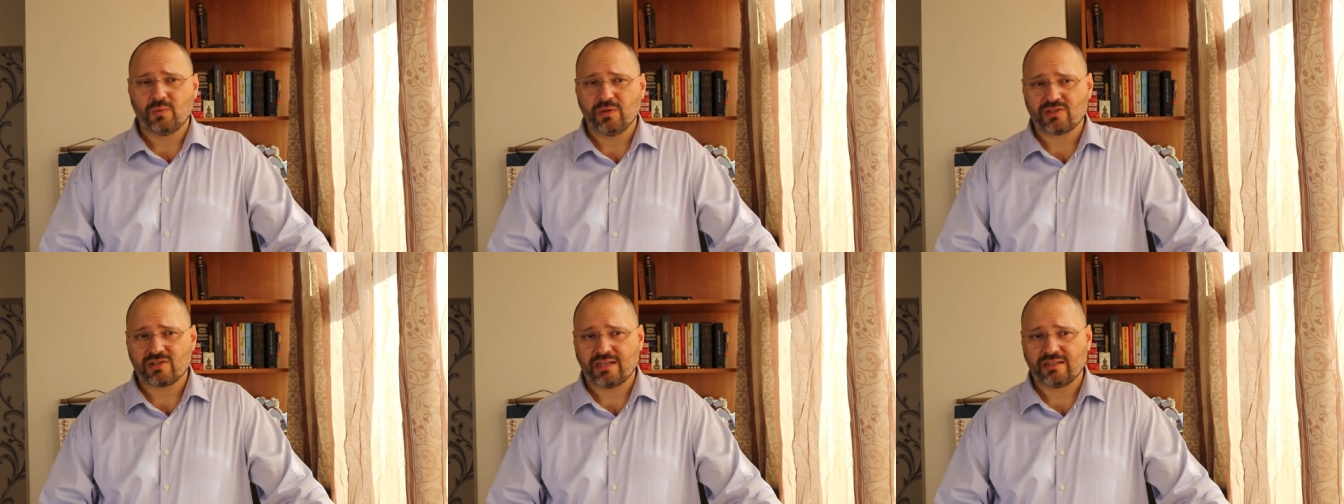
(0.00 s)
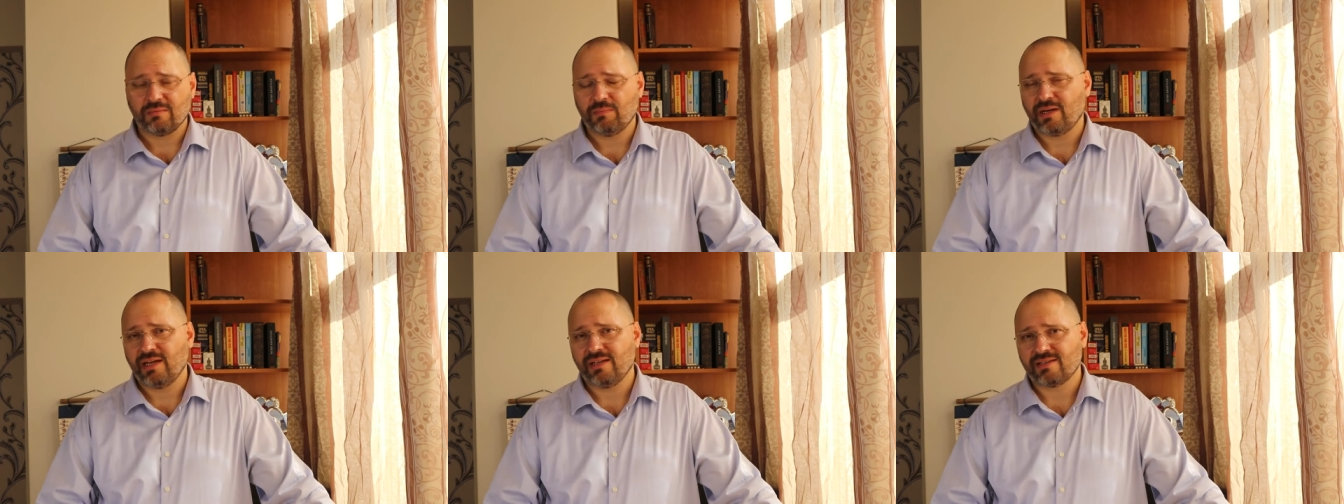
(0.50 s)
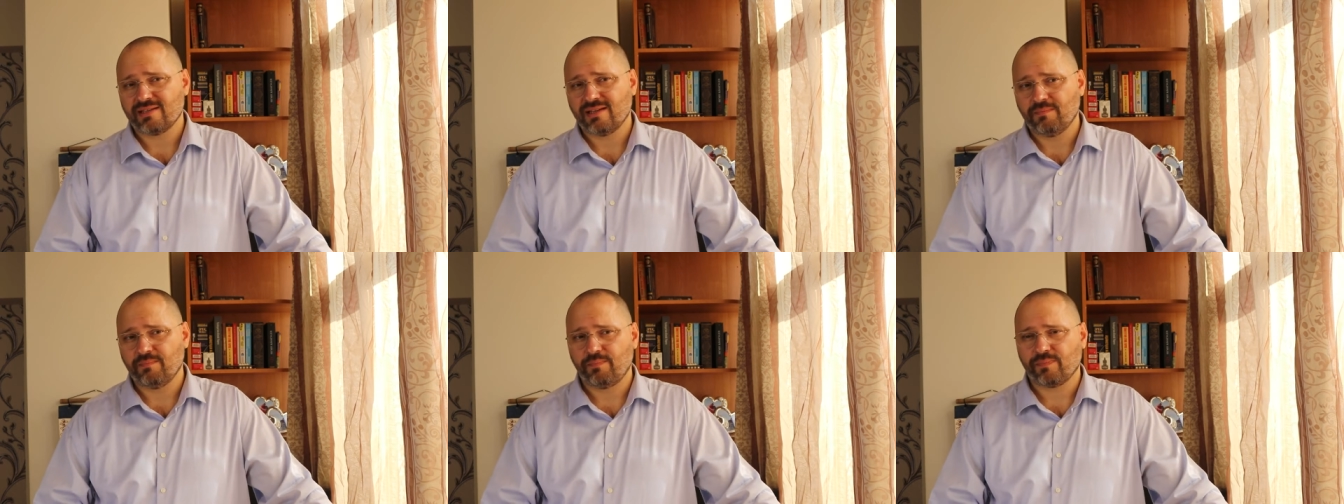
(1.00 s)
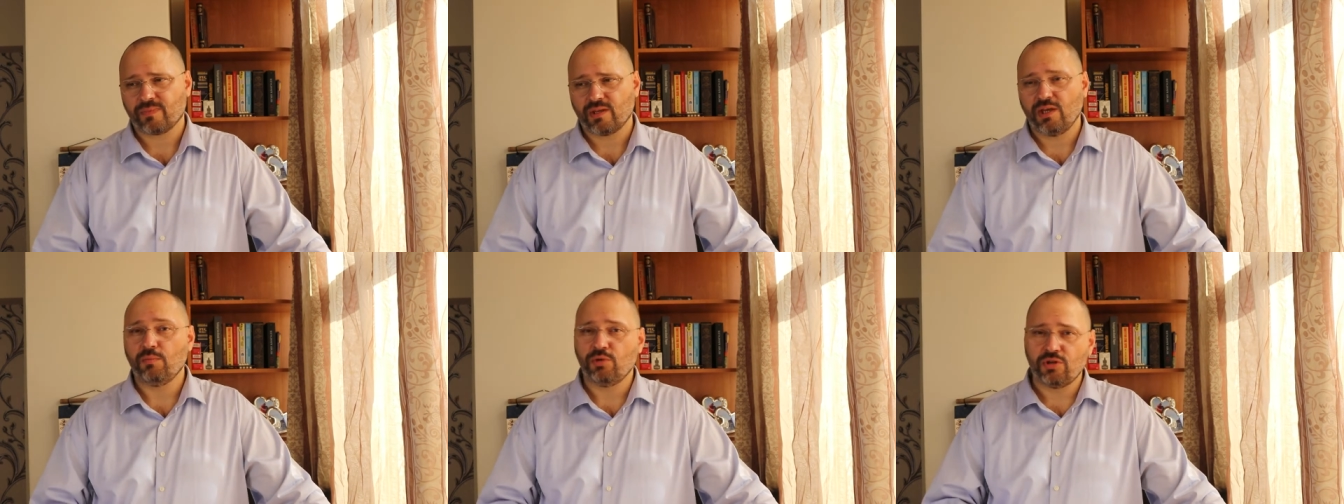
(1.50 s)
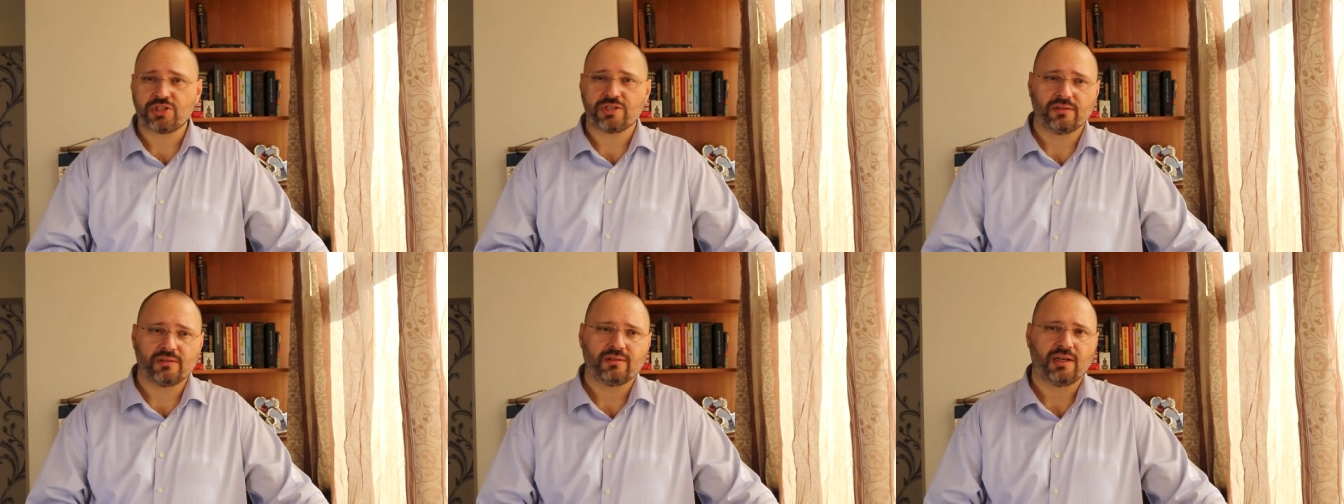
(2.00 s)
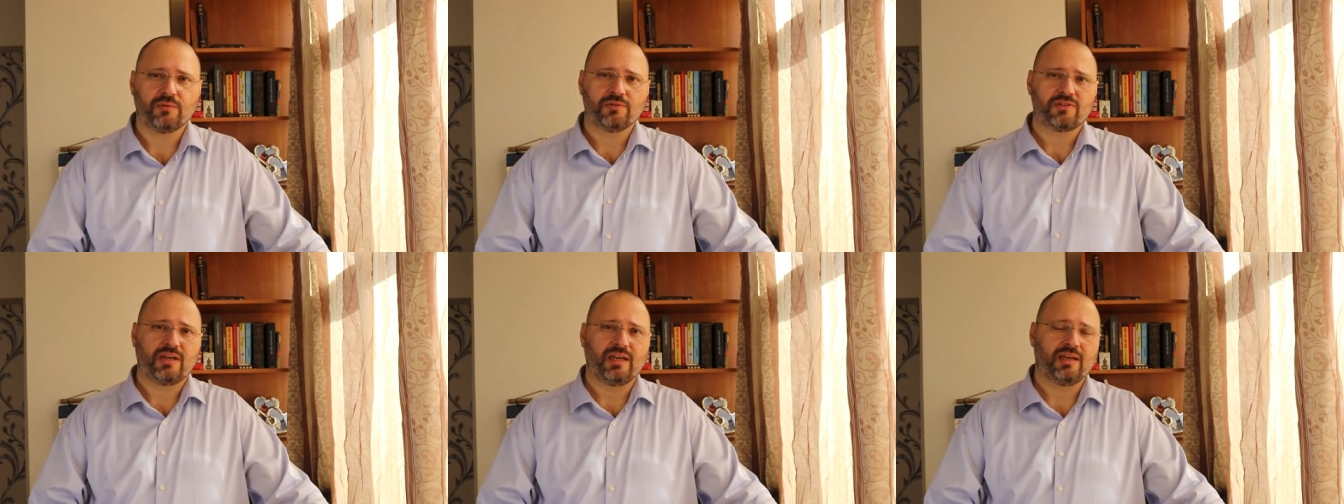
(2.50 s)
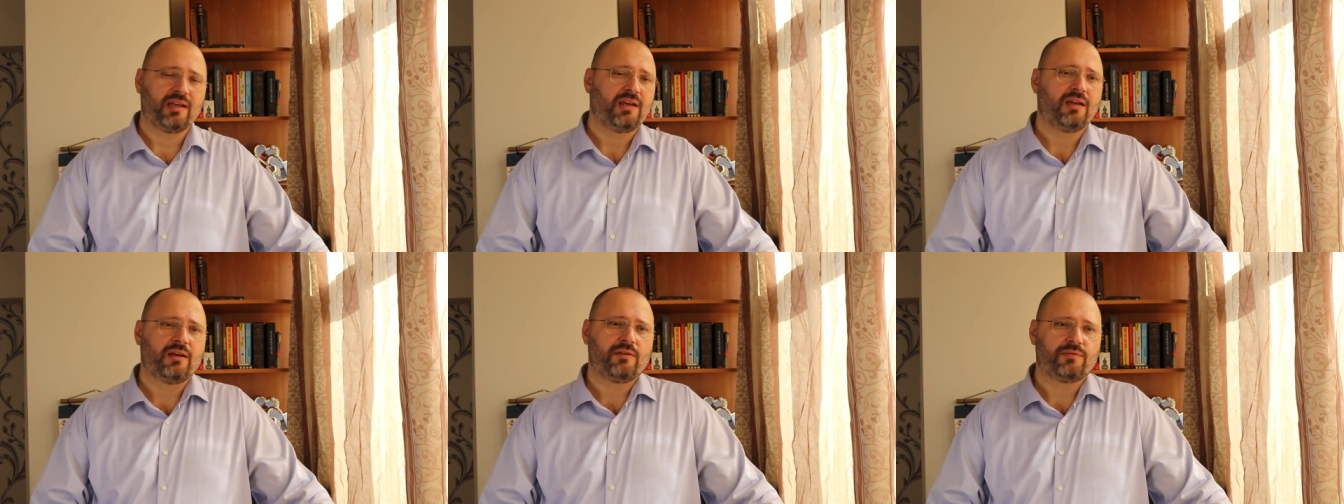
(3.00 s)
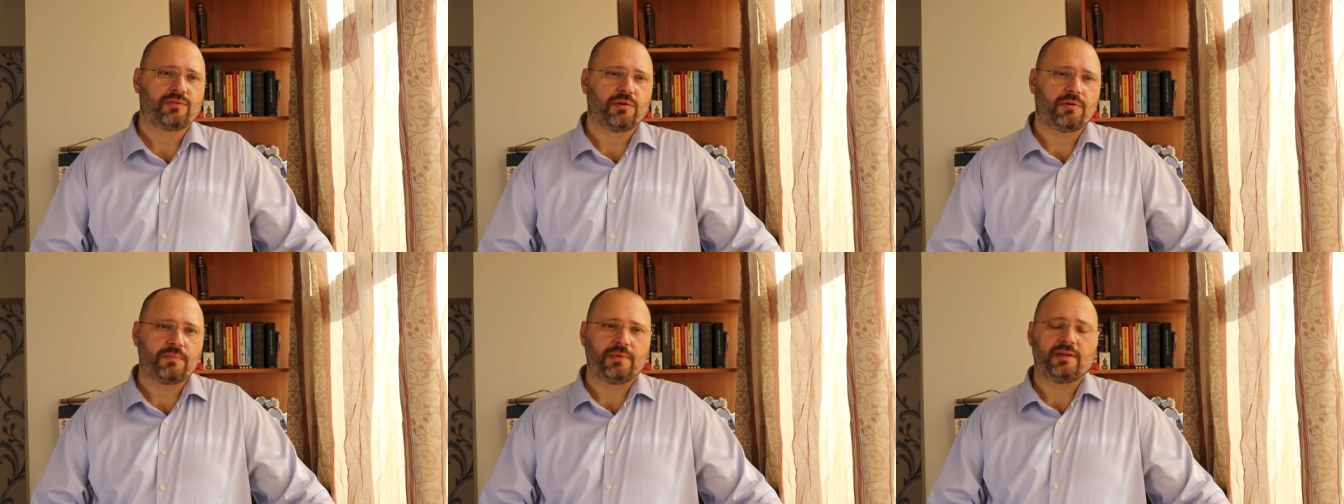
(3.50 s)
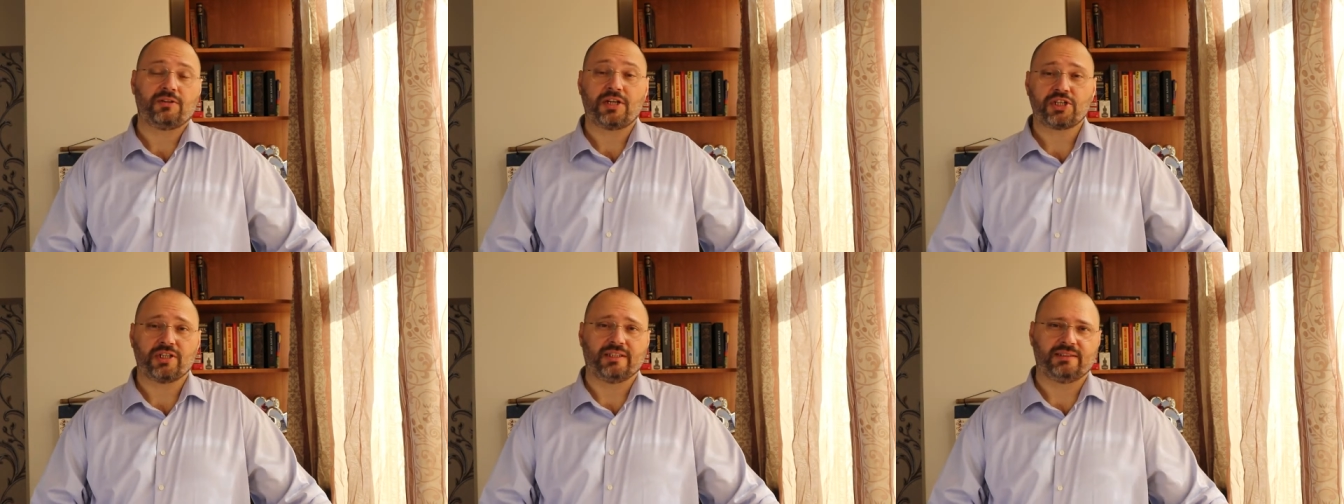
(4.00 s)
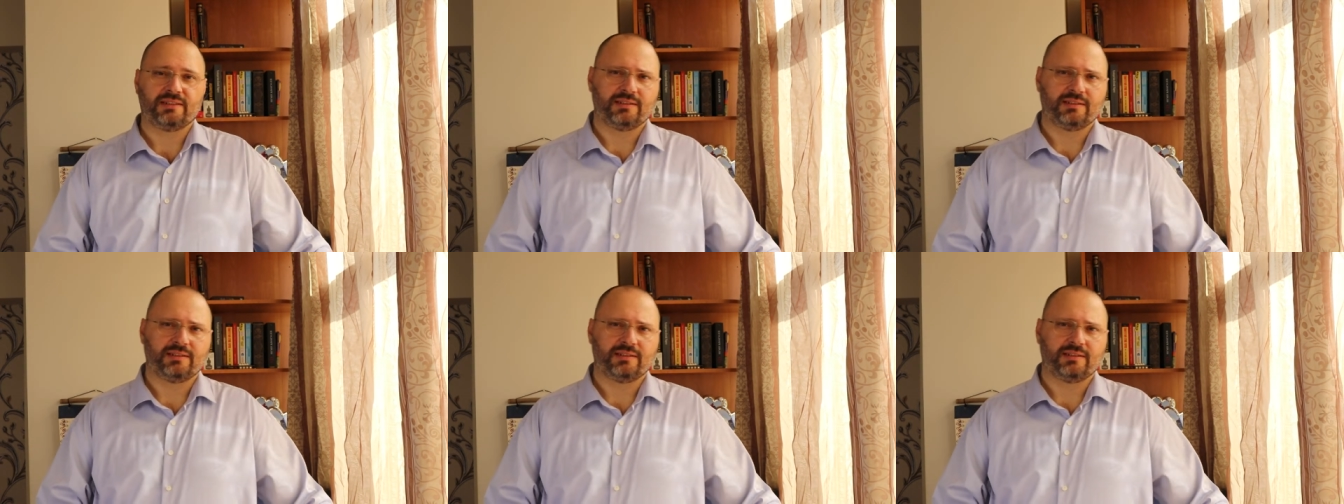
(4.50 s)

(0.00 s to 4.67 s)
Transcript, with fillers: we started buying some ammunition, I would say, from Russia.